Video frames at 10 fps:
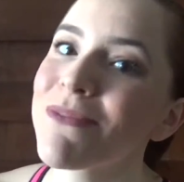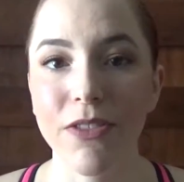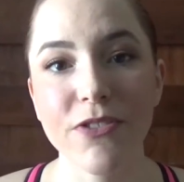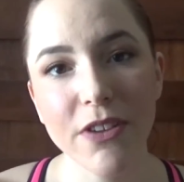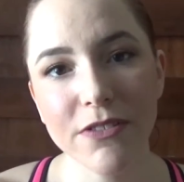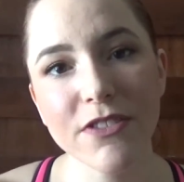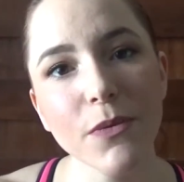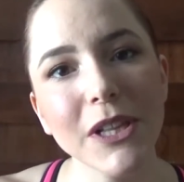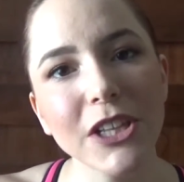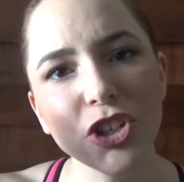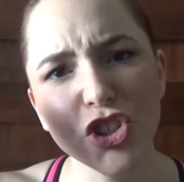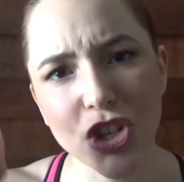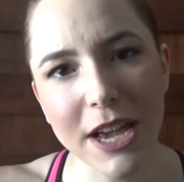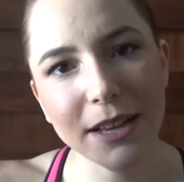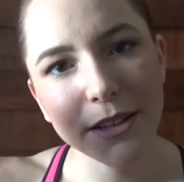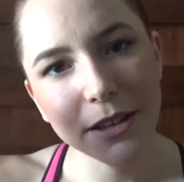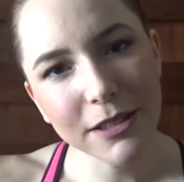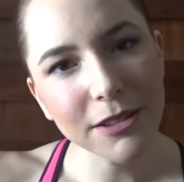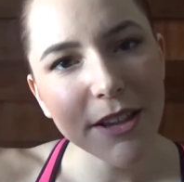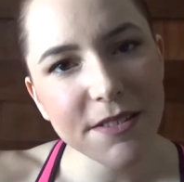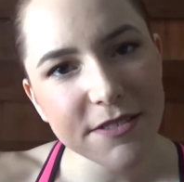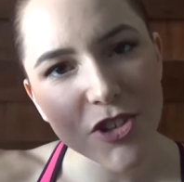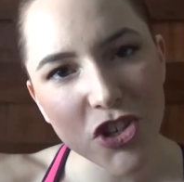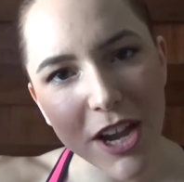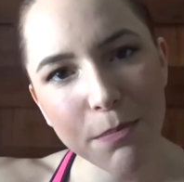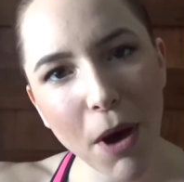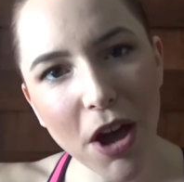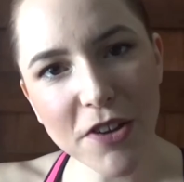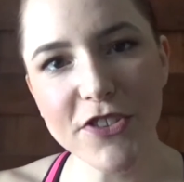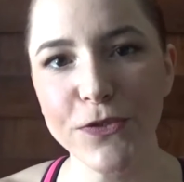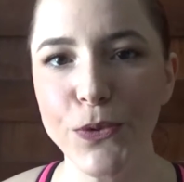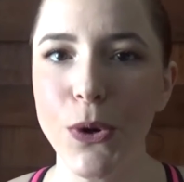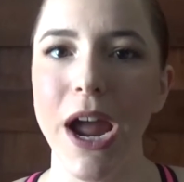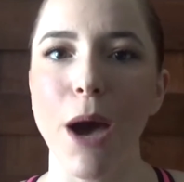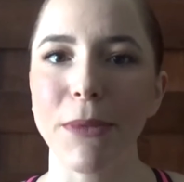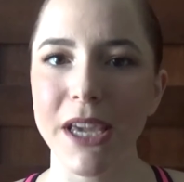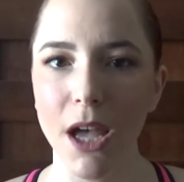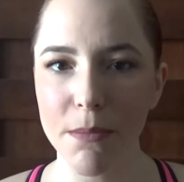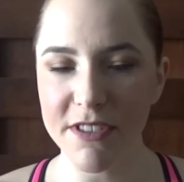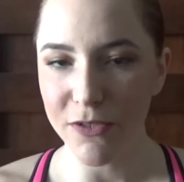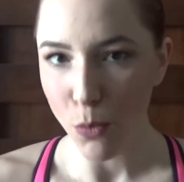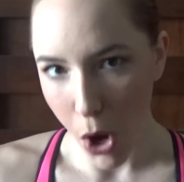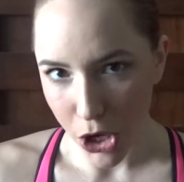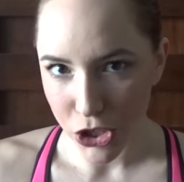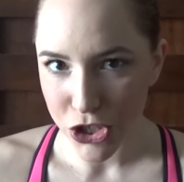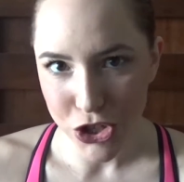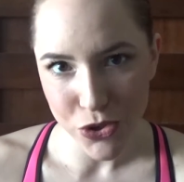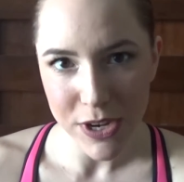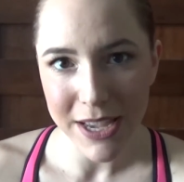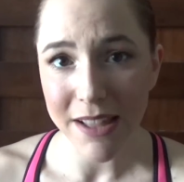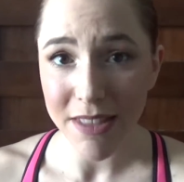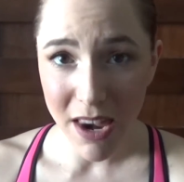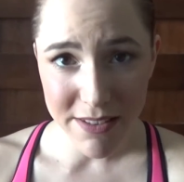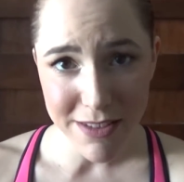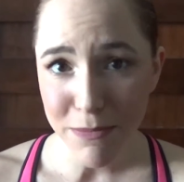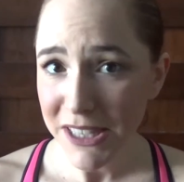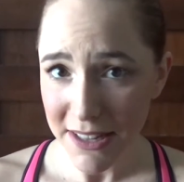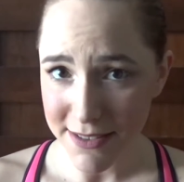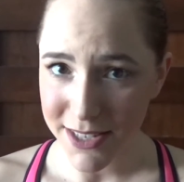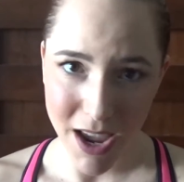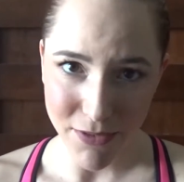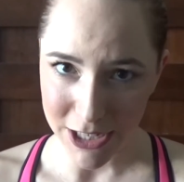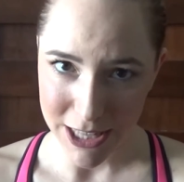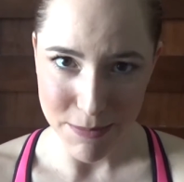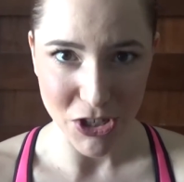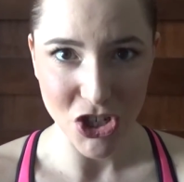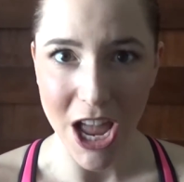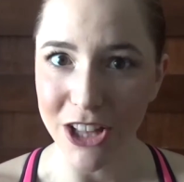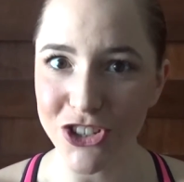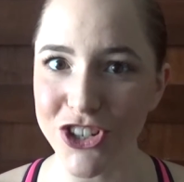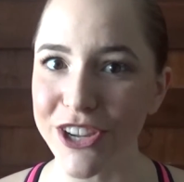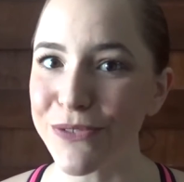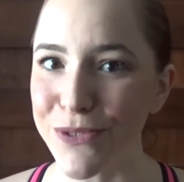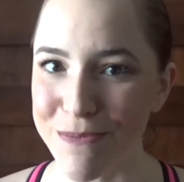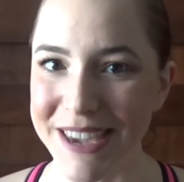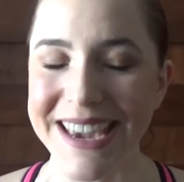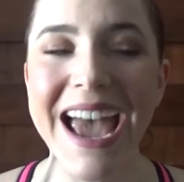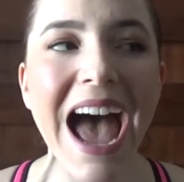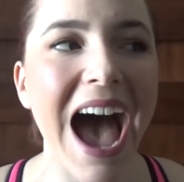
There's also a little checkbox for how many cups of water to drink, and that is something that's definitely been challenging for me.